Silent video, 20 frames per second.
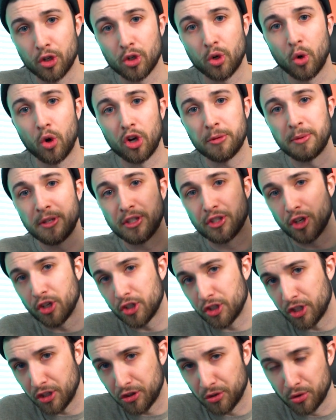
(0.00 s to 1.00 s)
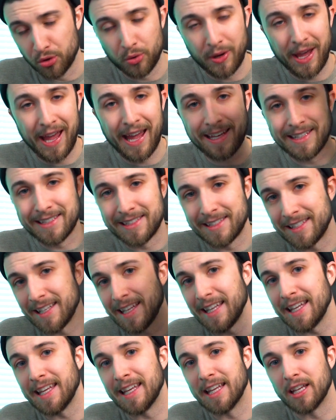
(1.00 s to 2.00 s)
you're going to be searching through a
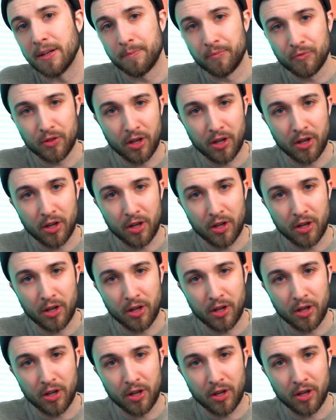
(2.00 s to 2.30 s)
sea